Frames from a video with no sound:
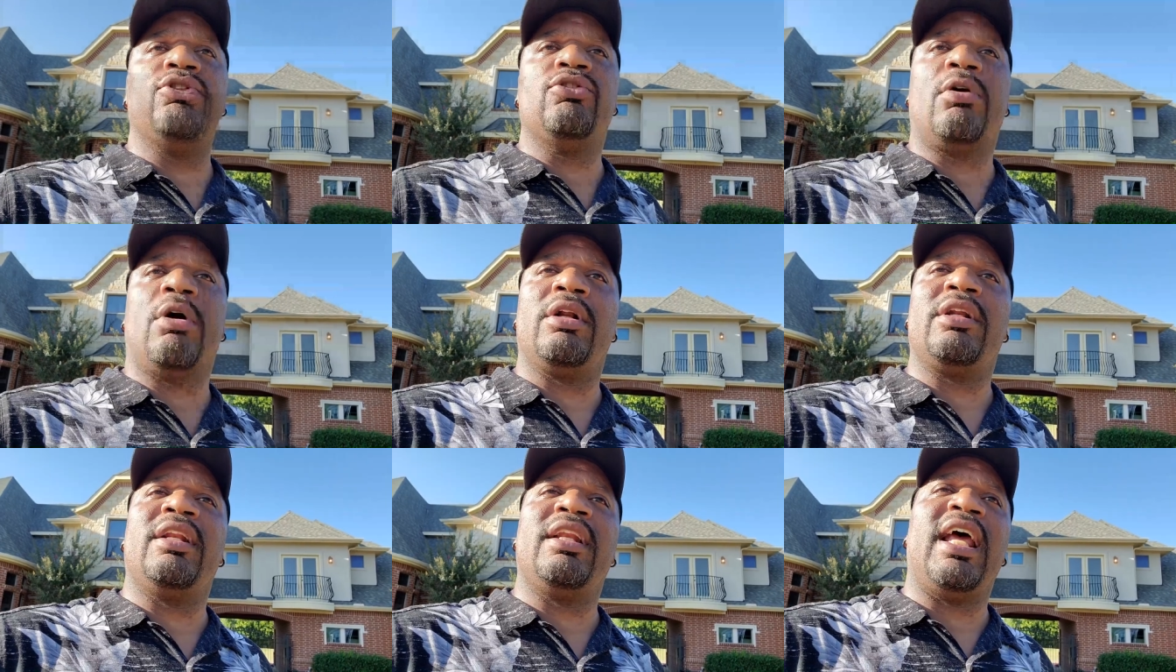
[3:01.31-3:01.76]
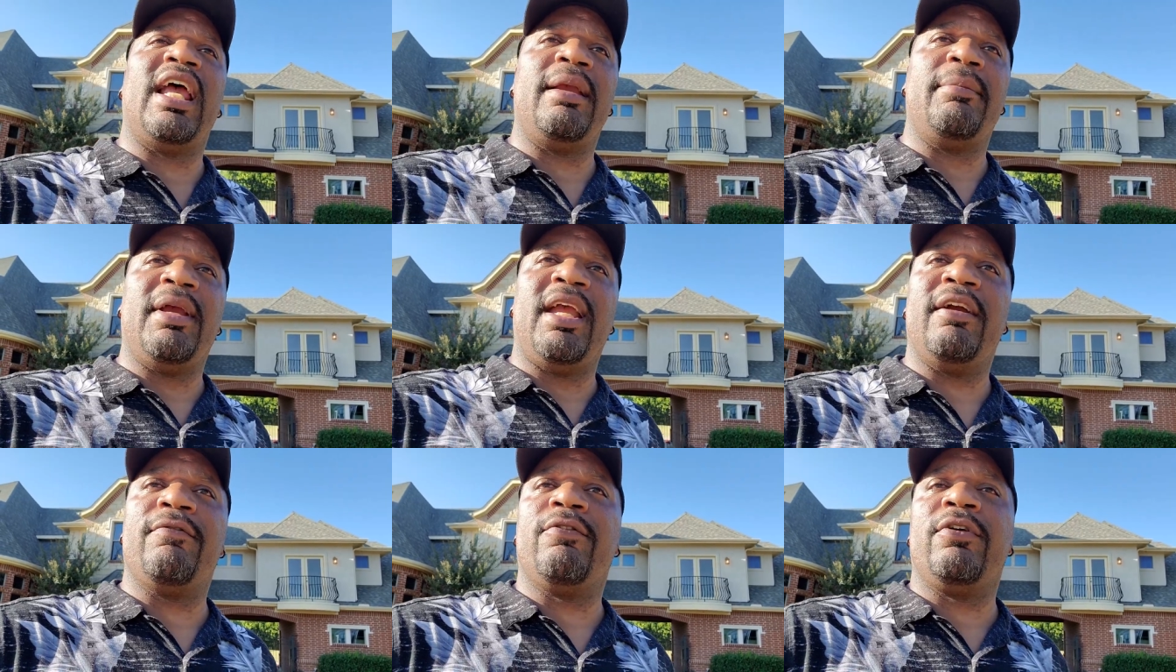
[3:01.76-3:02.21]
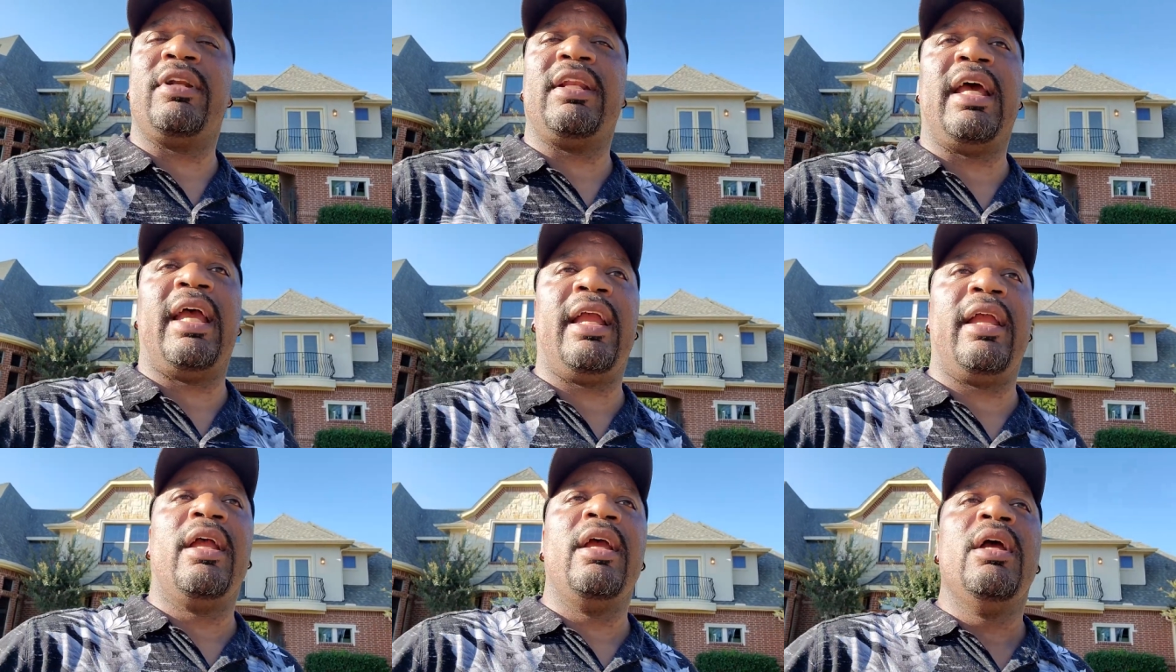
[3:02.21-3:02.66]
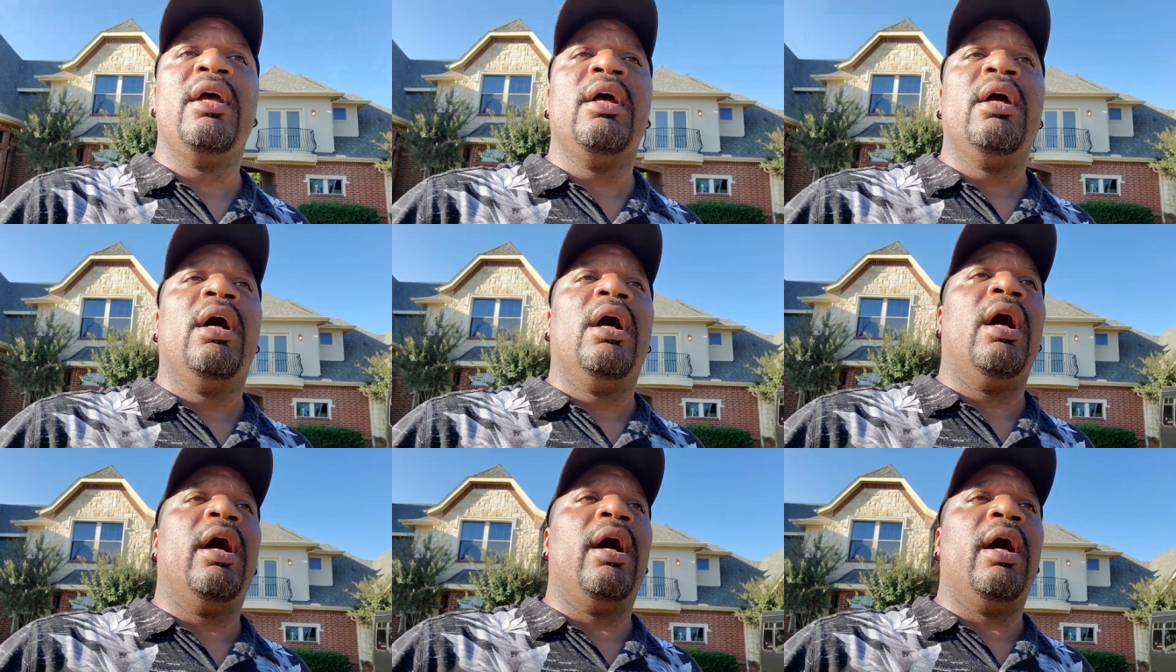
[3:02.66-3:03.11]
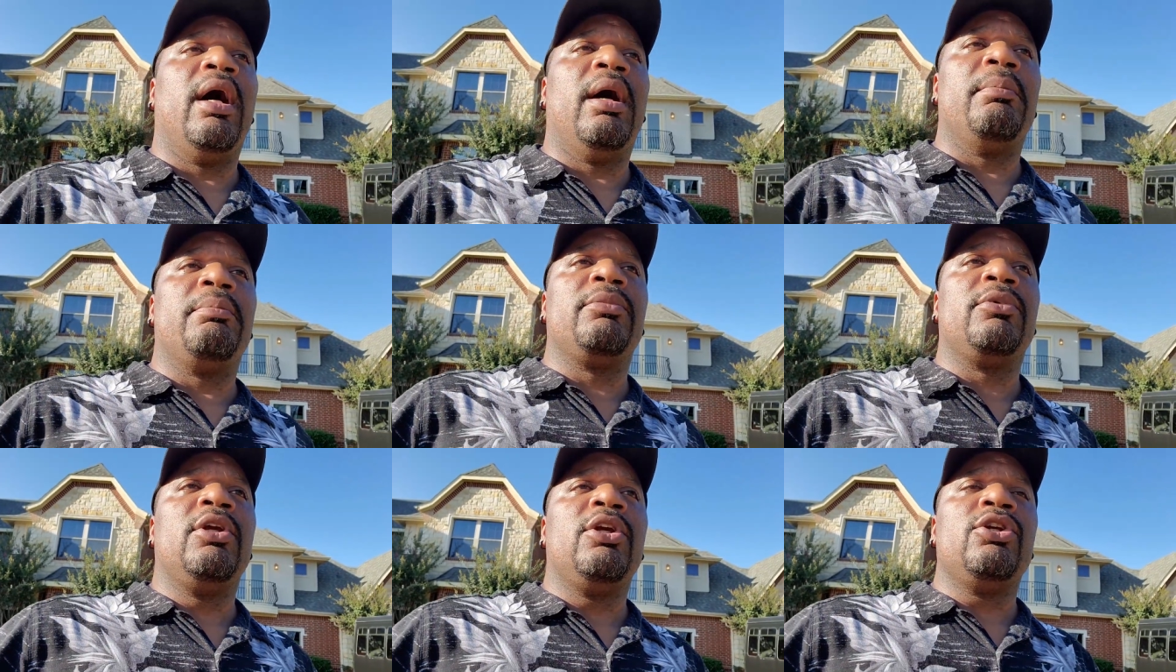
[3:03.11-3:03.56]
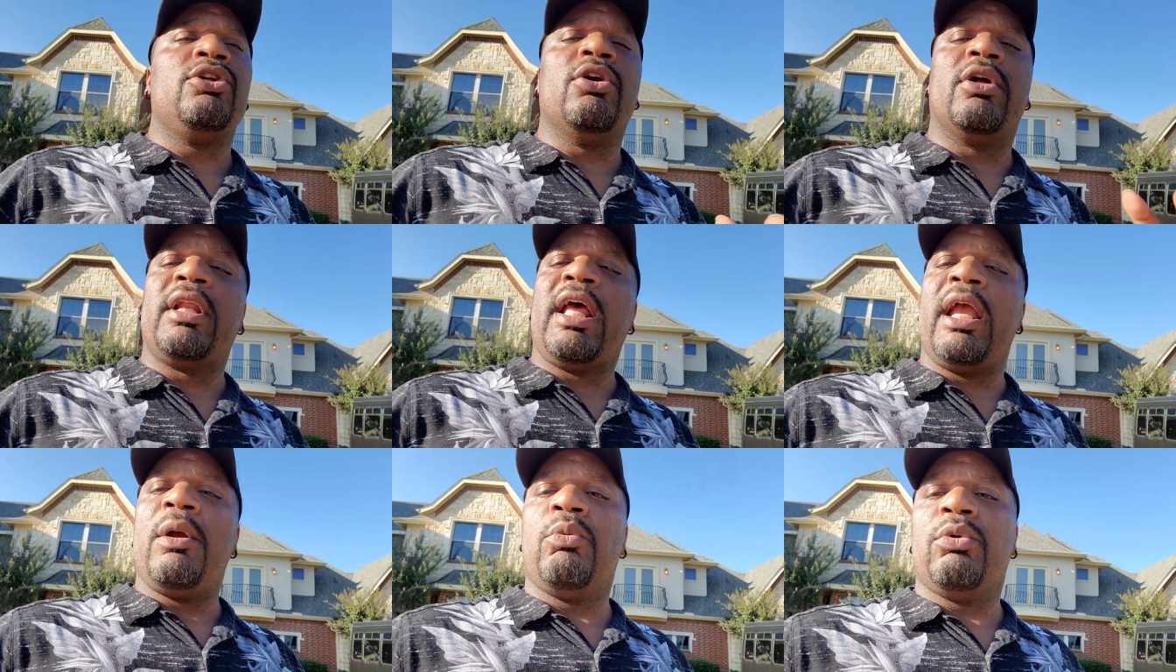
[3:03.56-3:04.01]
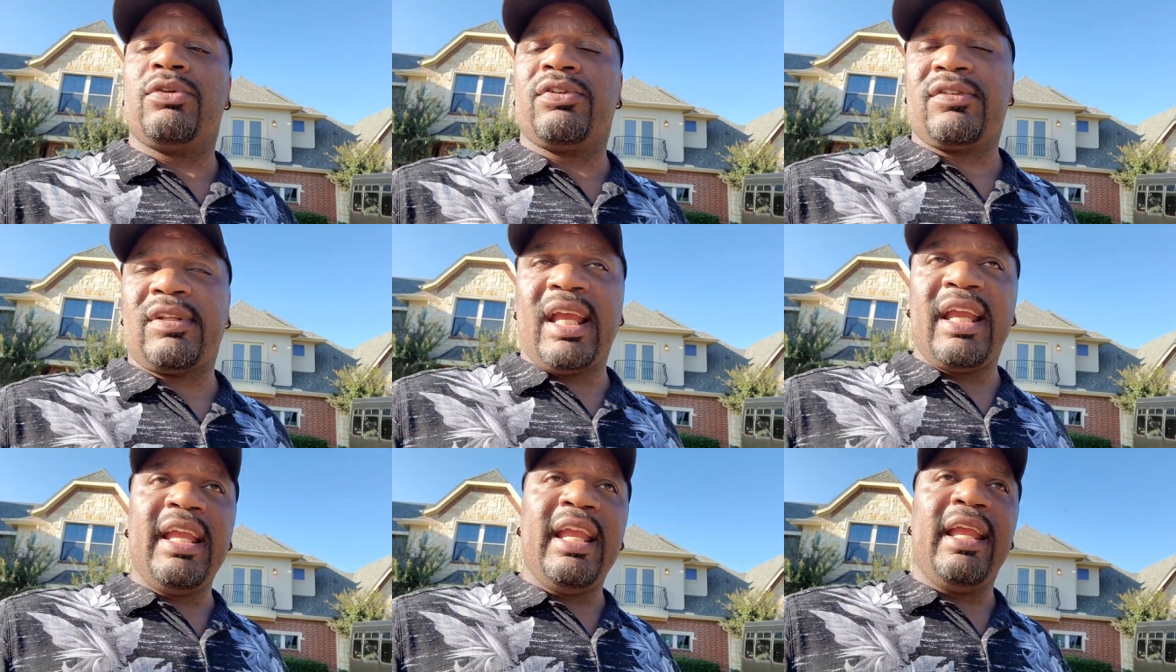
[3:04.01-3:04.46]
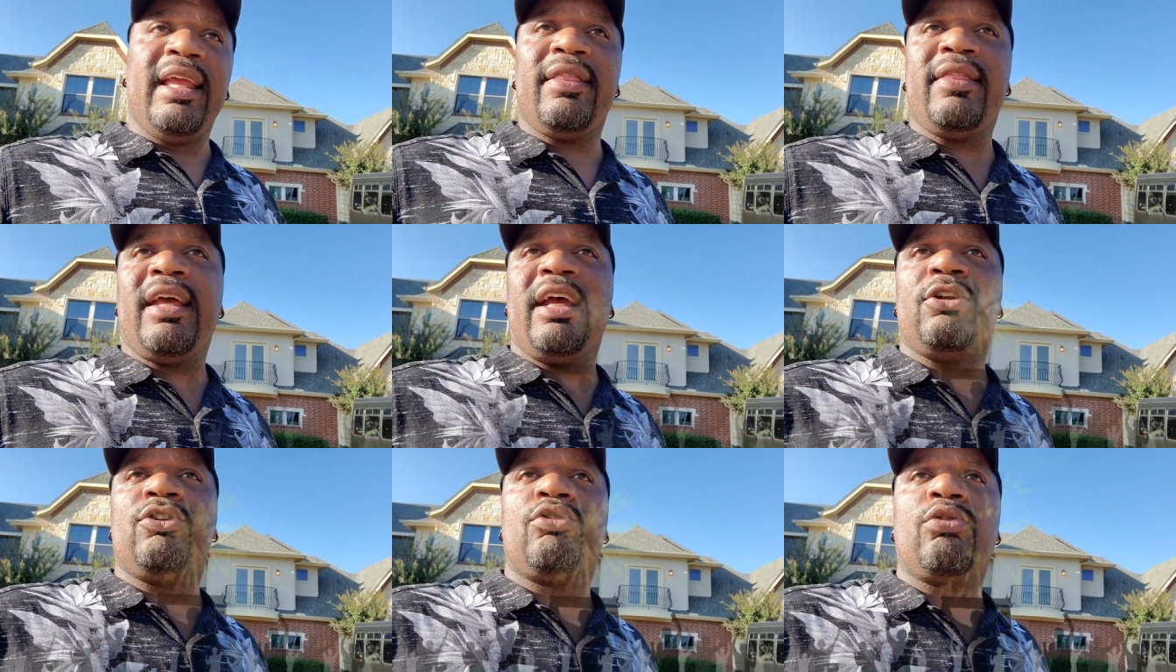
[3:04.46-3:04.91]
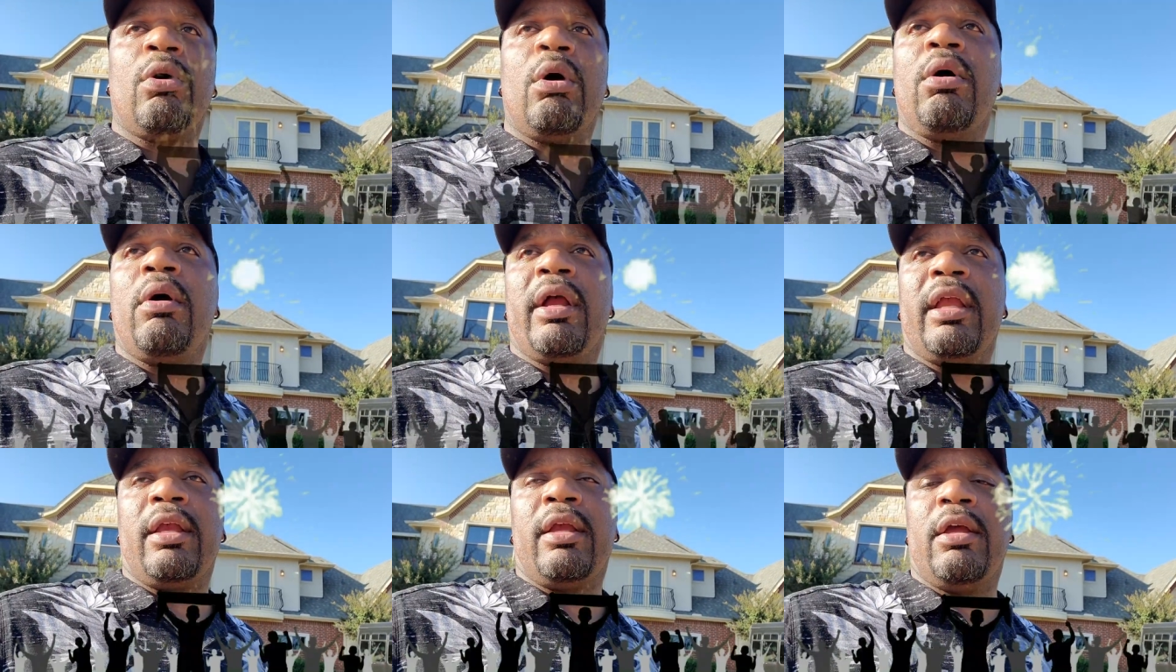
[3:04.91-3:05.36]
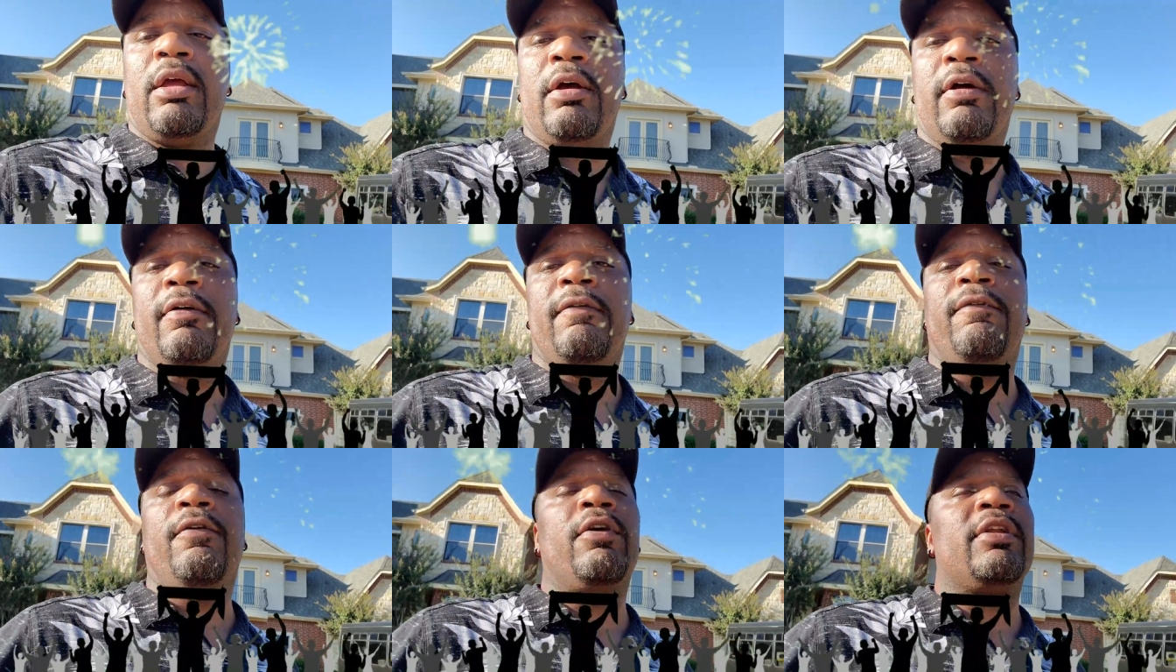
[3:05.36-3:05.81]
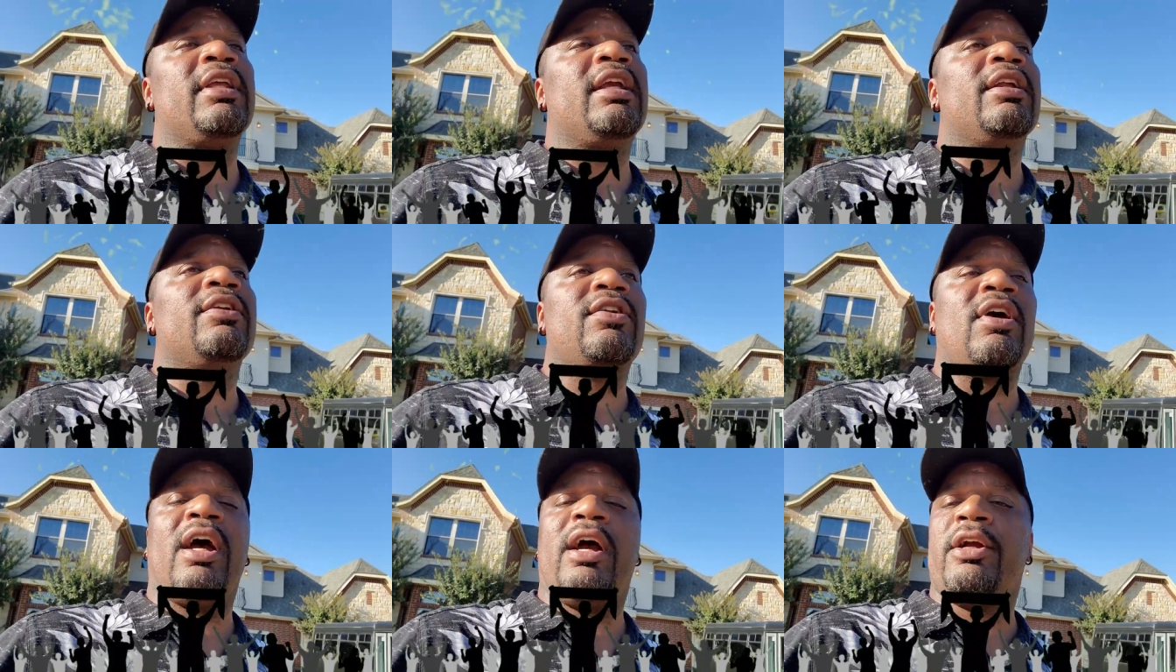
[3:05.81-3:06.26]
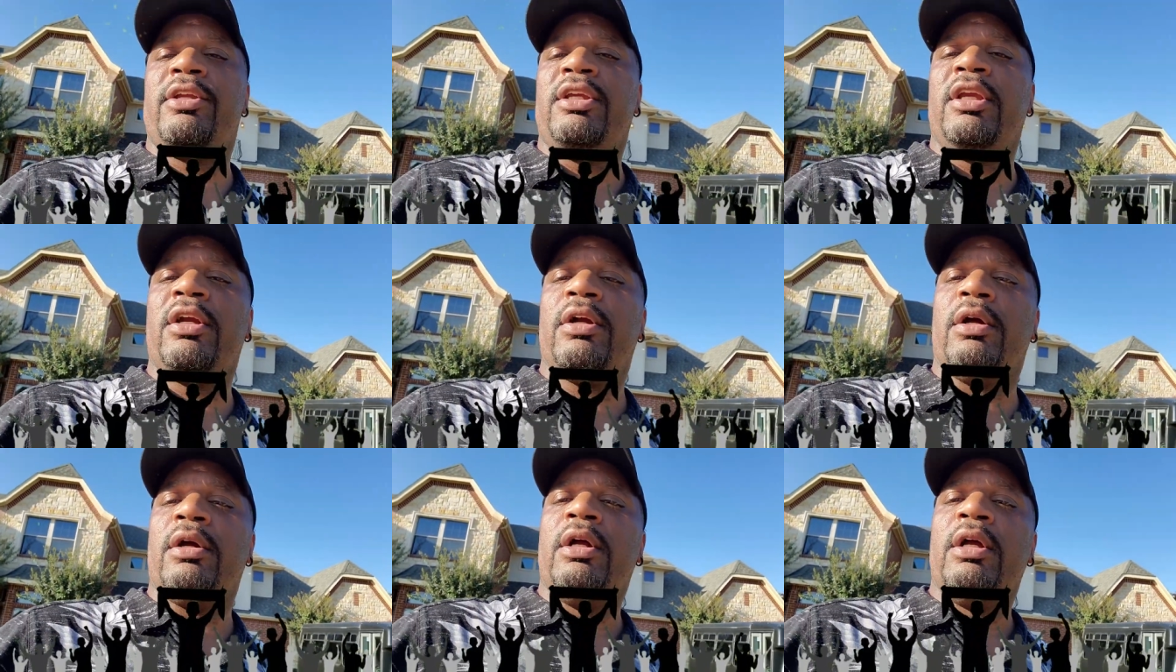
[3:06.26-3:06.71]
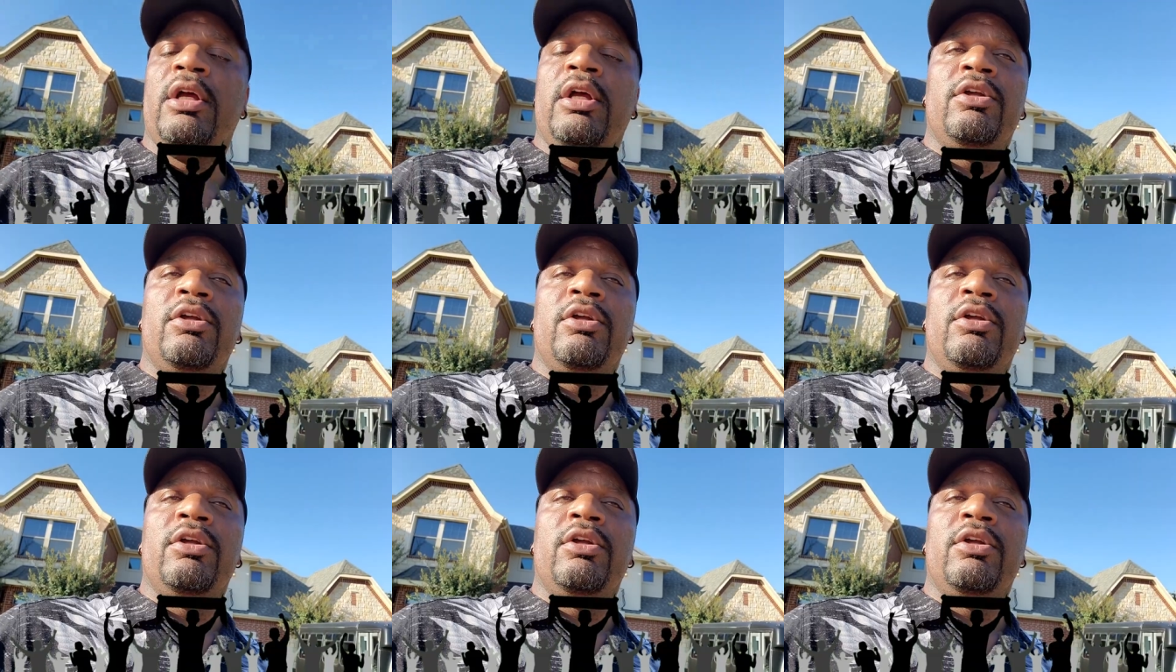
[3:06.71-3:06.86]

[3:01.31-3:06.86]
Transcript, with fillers: drawing a name every day. Um, your name will stay in that drawing for the entire year.